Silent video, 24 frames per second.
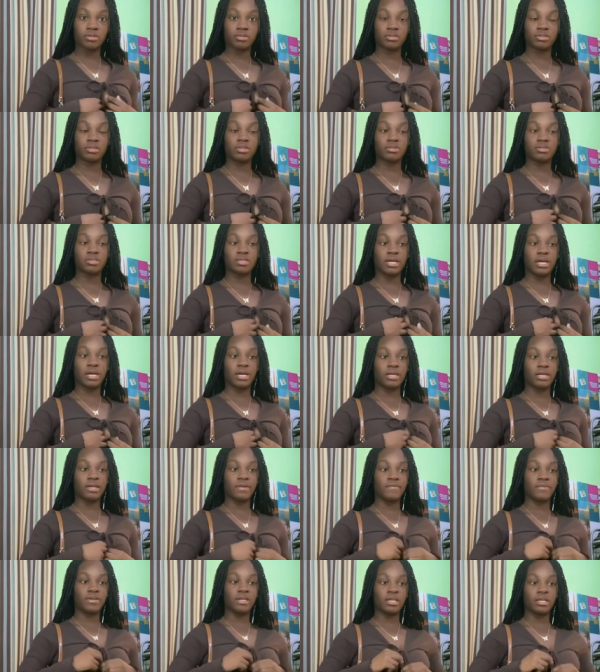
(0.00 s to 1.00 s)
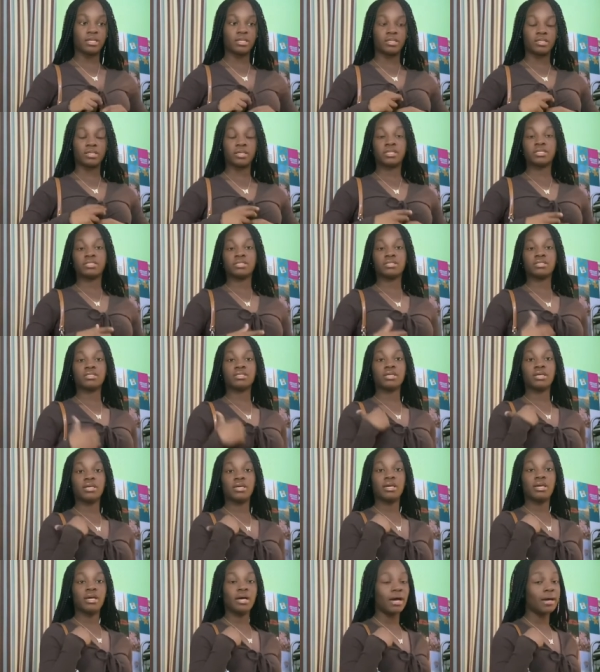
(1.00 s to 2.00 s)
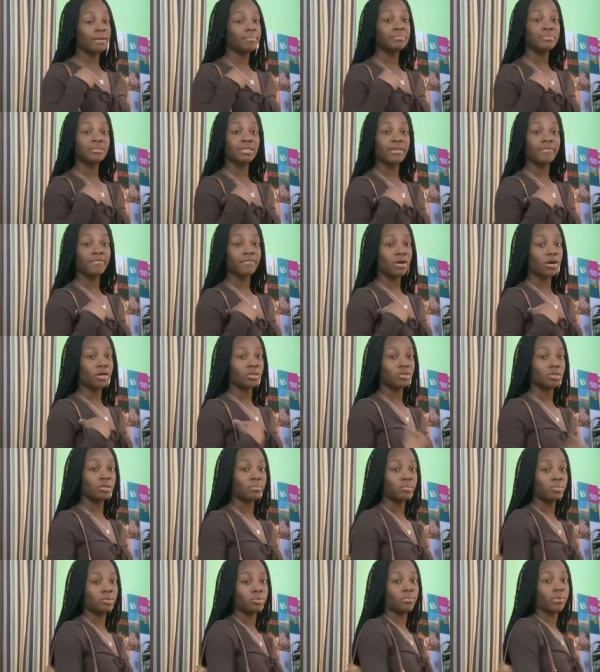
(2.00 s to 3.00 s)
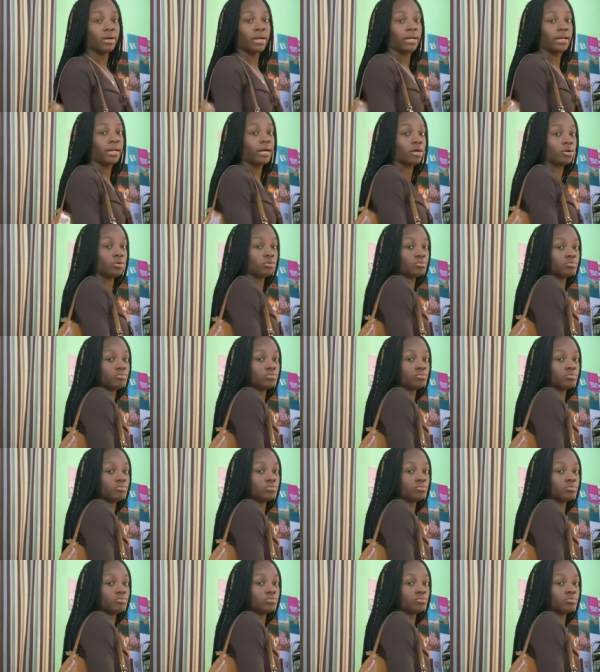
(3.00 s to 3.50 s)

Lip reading: Don't say I never did that because I'm getting our lookbook right now.